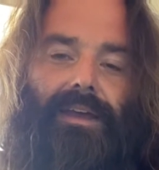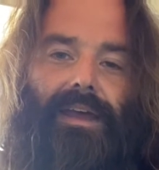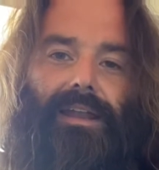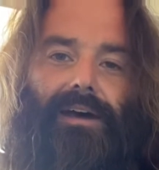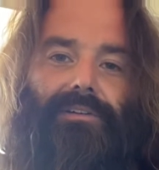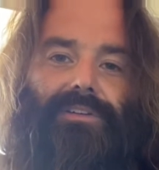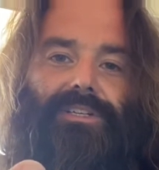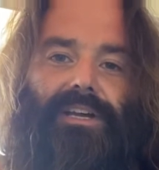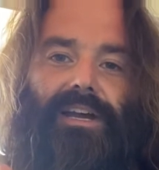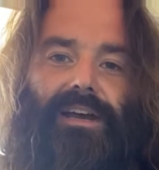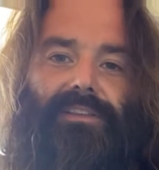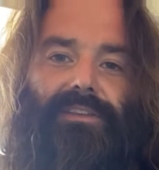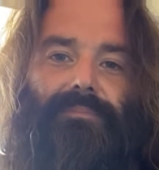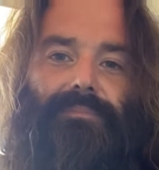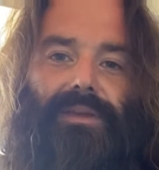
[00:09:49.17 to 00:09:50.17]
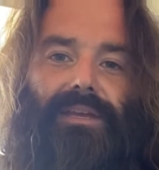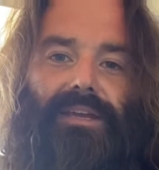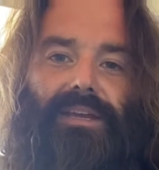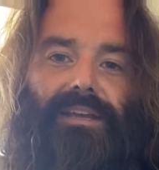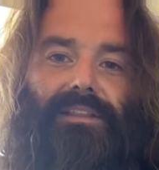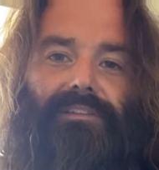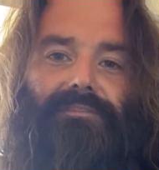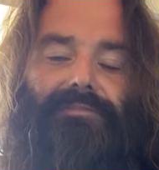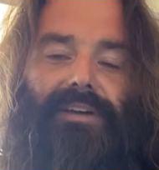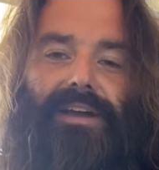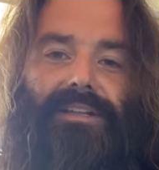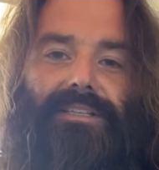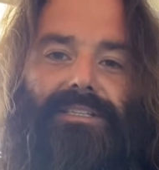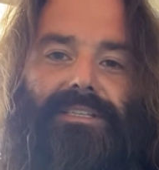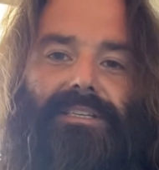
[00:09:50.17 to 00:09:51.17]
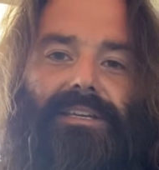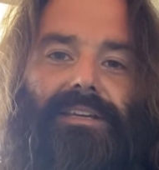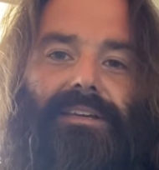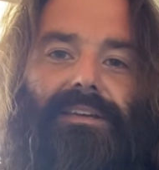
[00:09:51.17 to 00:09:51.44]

Now, Cheth, being the fence,